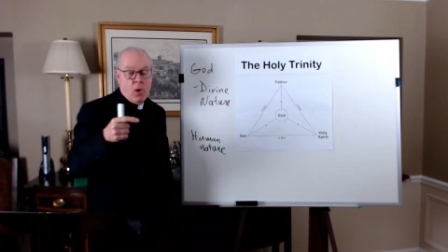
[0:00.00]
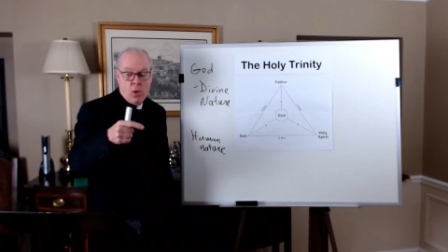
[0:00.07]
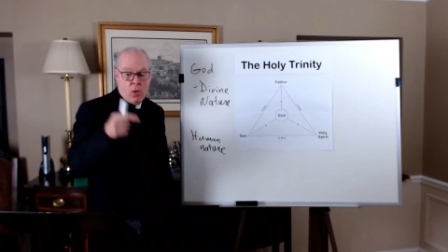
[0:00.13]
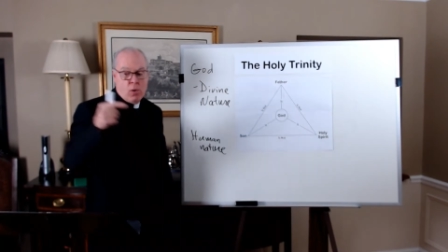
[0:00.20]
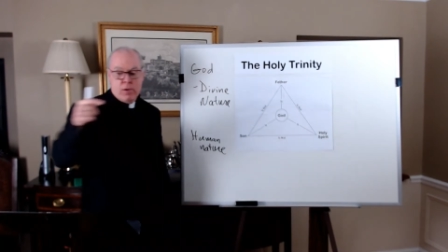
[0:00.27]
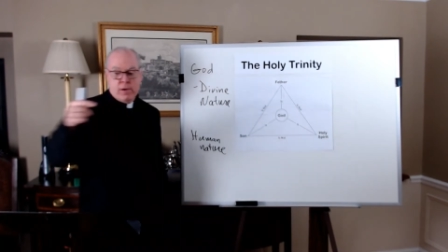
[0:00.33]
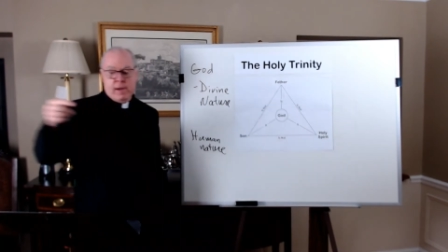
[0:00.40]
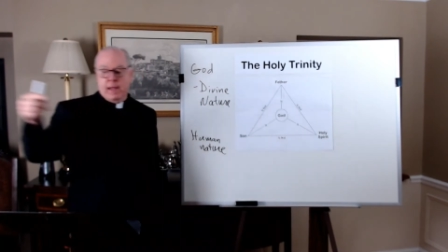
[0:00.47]

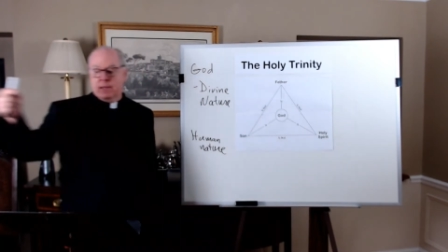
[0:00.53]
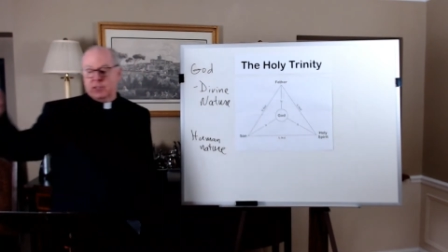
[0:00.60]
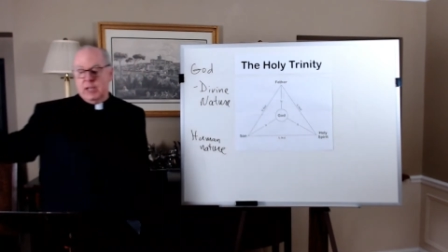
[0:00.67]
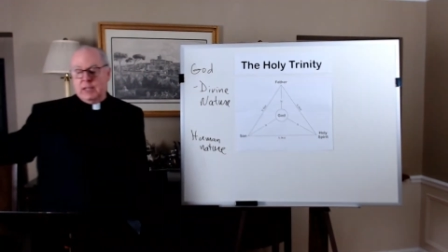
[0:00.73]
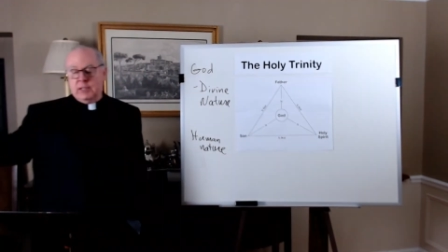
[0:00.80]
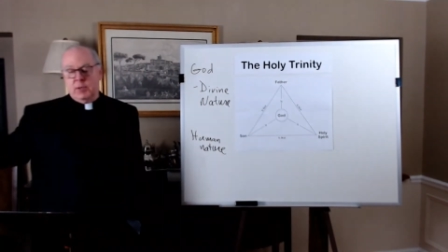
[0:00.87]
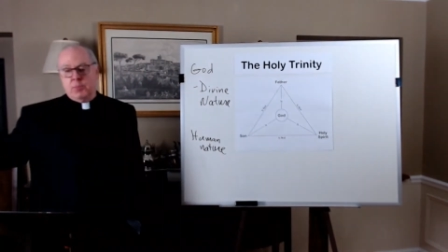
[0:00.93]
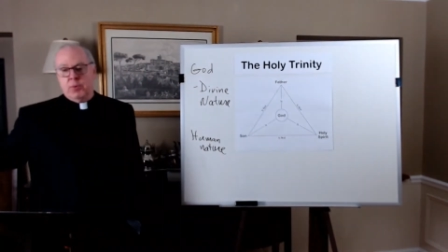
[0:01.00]
or an
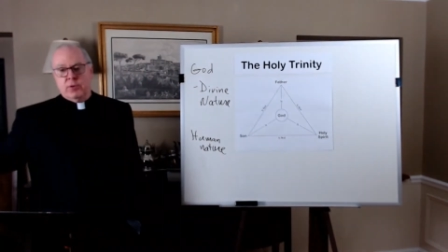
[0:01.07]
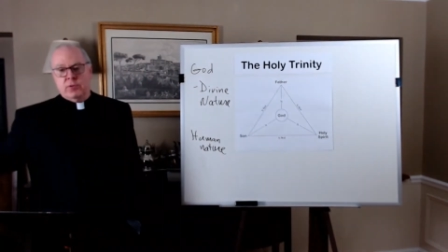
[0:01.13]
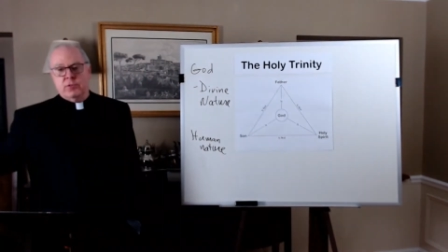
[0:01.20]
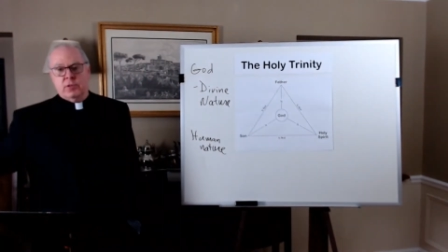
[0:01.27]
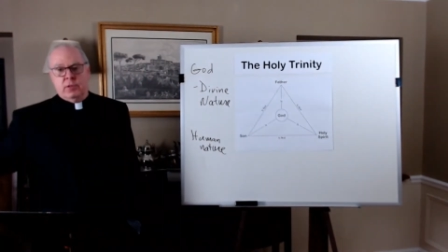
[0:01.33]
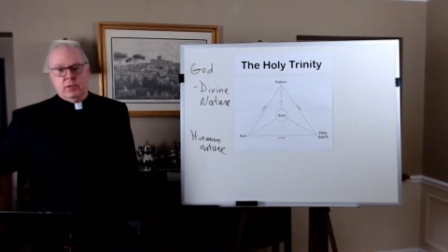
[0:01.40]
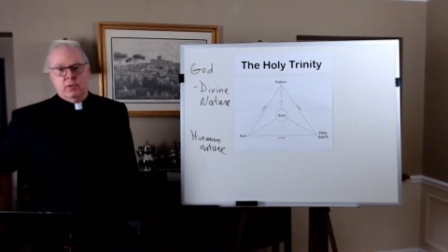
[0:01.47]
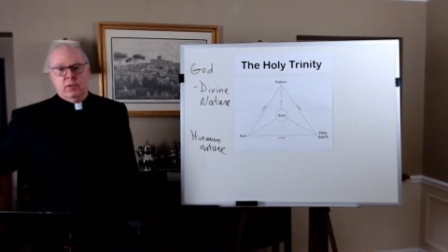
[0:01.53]
angelic
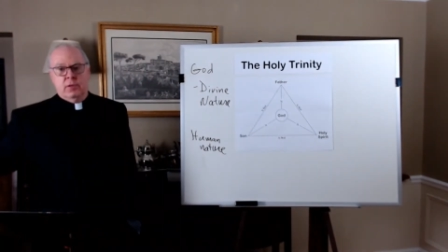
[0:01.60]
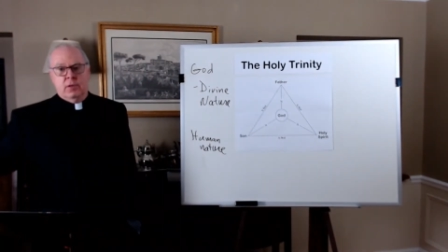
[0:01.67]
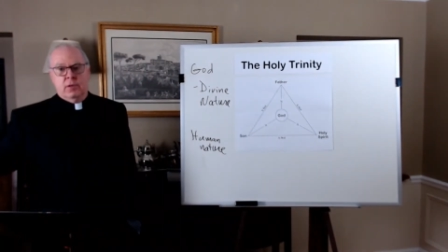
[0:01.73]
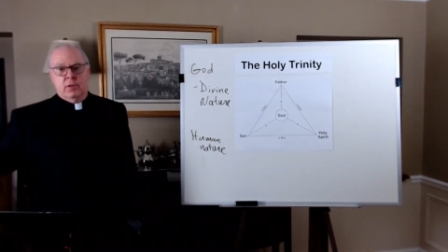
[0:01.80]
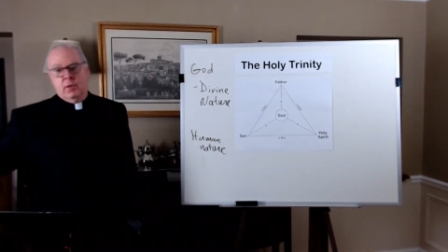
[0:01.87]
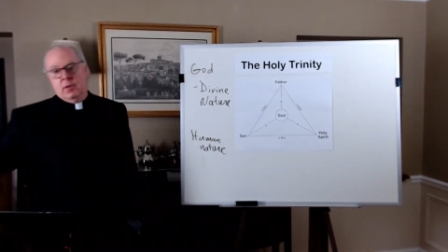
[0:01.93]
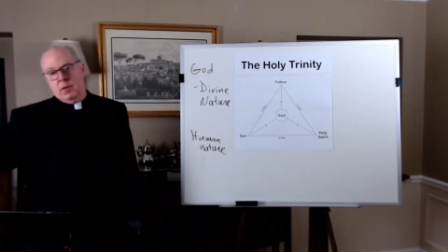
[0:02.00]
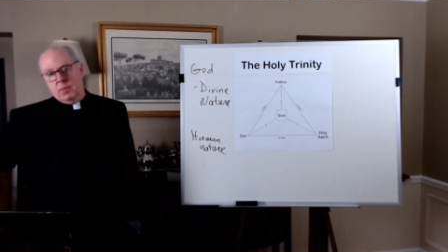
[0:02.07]
person,
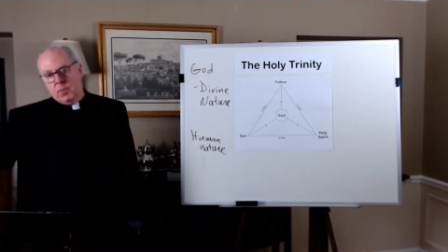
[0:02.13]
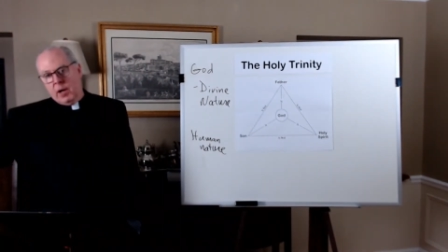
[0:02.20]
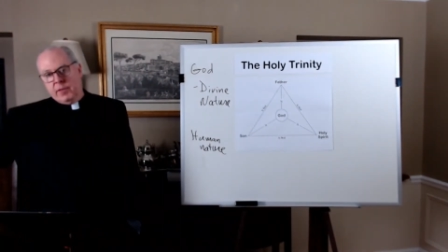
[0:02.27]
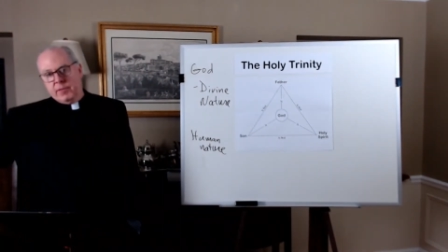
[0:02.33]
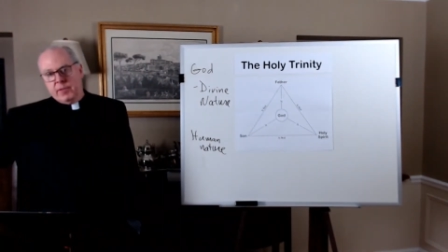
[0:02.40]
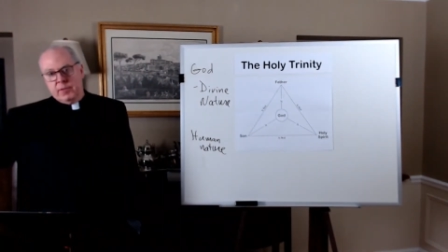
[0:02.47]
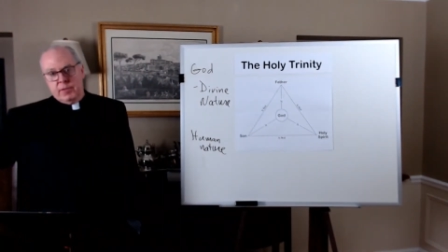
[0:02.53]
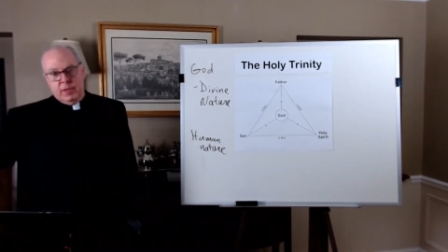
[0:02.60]
among
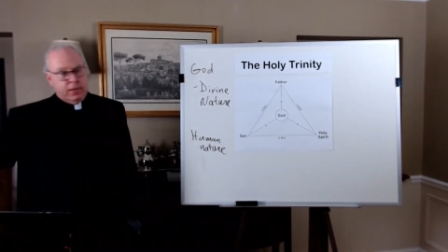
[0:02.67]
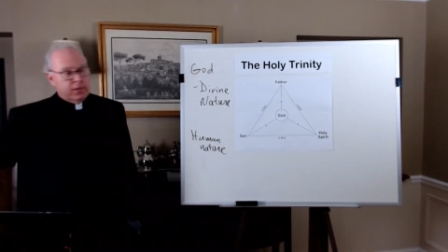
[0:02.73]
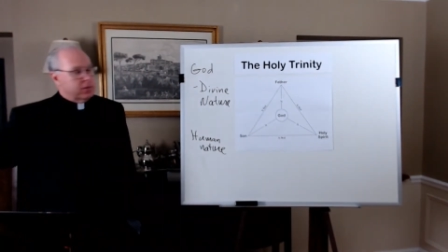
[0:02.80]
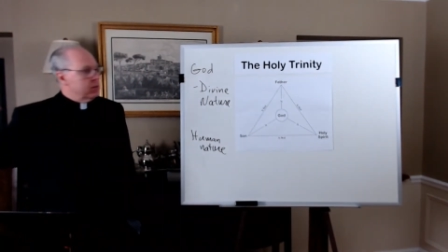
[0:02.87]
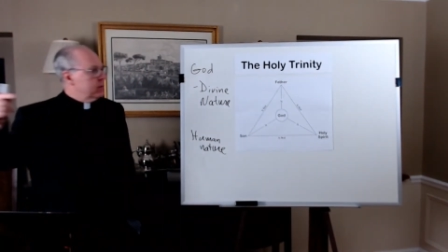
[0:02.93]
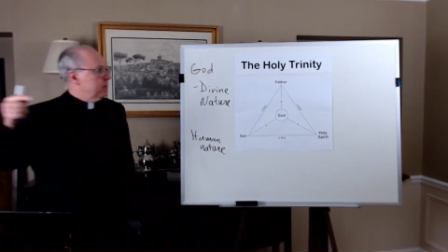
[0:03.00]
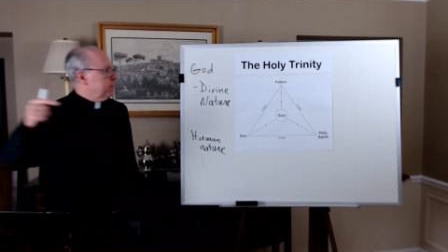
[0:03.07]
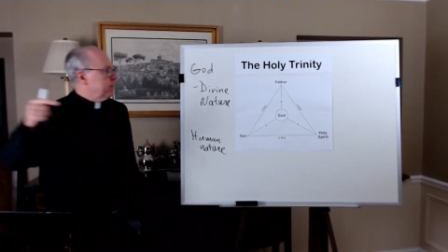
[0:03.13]
other things.